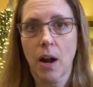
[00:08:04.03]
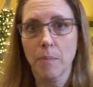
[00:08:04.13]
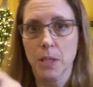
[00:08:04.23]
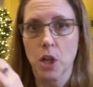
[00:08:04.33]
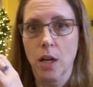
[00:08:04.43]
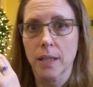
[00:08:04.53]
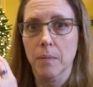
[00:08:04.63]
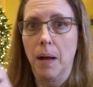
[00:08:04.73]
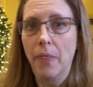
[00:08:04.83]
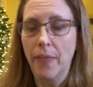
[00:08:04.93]
I've been talking
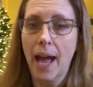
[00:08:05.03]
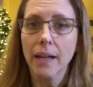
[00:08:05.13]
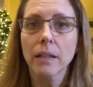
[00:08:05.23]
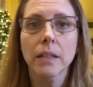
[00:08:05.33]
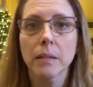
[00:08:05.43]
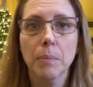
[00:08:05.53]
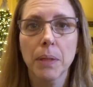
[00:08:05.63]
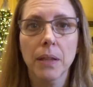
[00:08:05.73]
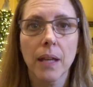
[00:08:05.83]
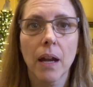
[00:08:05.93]
about that a little
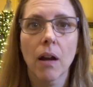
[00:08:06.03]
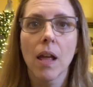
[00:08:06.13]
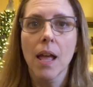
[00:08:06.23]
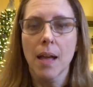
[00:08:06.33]
bit there